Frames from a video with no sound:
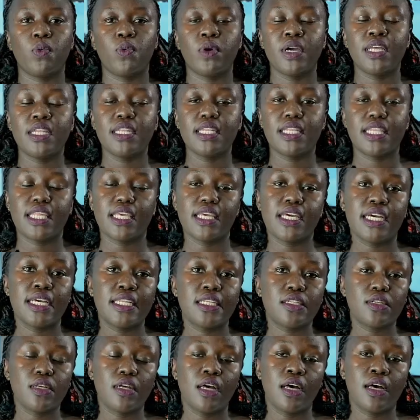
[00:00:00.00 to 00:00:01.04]
One, they
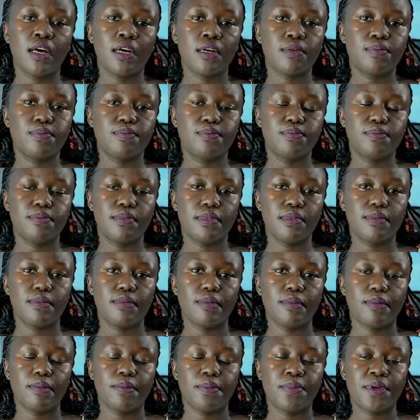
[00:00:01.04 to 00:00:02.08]
can
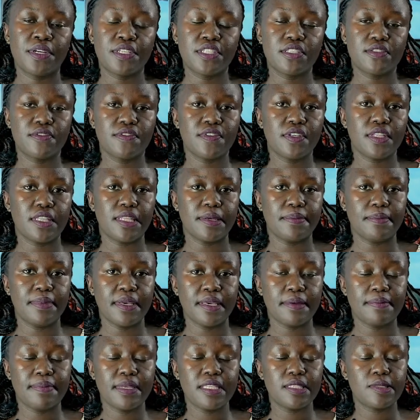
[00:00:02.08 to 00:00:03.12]
breastfeed the
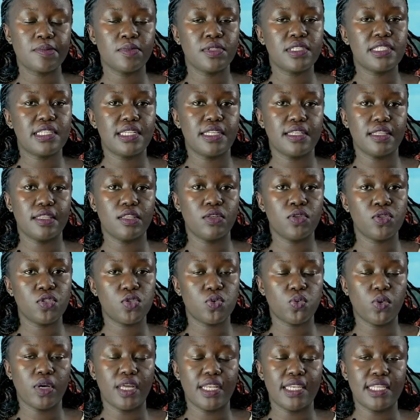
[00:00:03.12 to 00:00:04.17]
babies, mostly
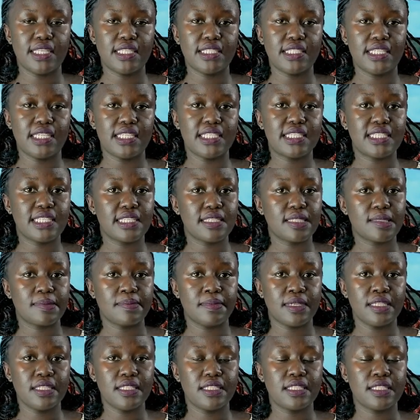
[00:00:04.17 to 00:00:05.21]
those who are less than 6
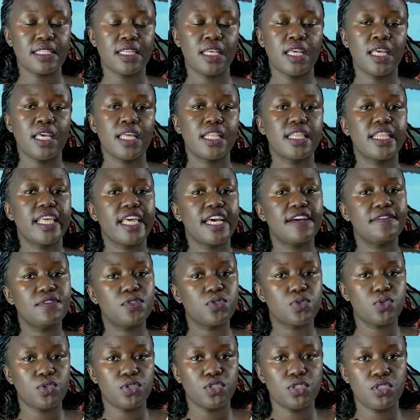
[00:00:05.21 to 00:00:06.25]
months. They have
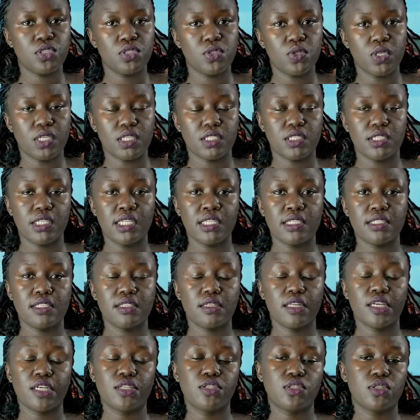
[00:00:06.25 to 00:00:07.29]
to continue
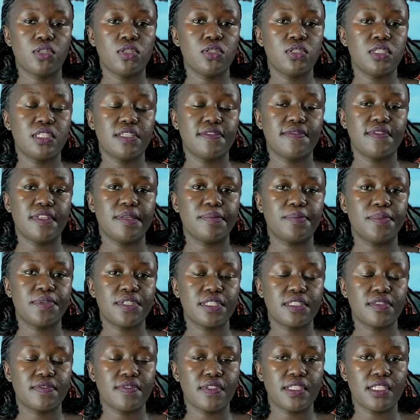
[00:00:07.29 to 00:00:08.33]
exclusively
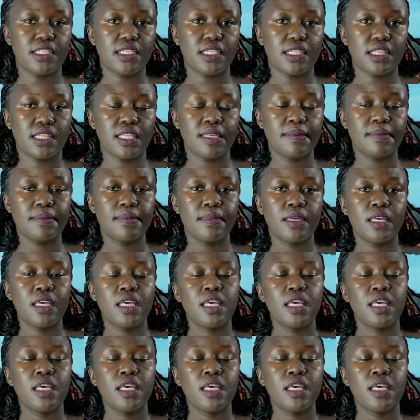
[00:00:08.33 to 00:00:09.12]
breastfeeding them.